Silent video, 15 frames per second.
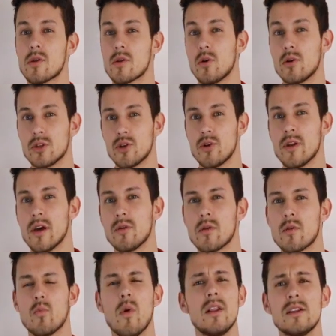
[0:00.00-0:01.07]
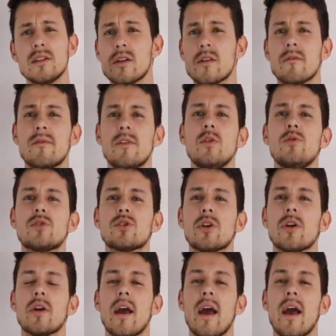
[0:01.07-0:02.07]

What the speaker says: Colchoneros well into the future